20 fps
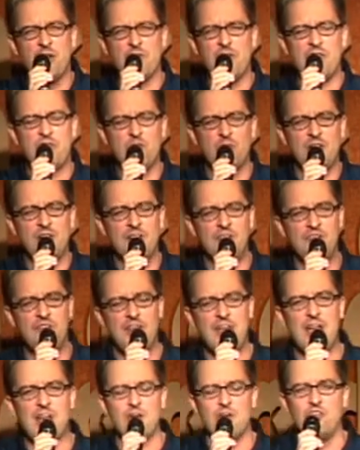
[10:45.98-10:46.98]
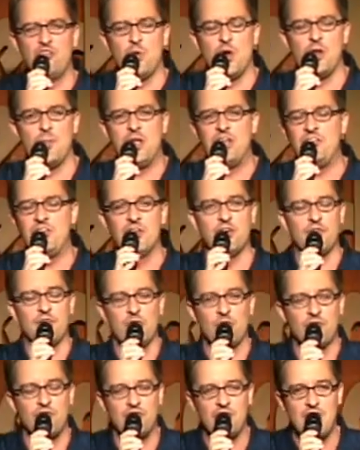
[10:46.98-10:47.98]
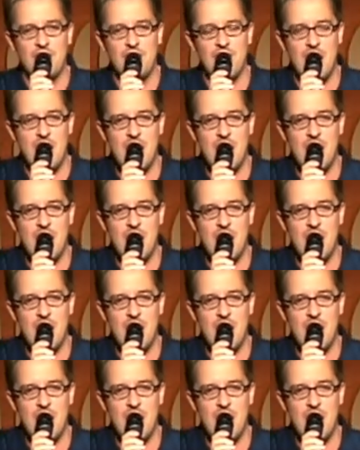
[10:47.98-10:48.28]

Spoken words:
want to go through the list again, or do you want to make dinner first?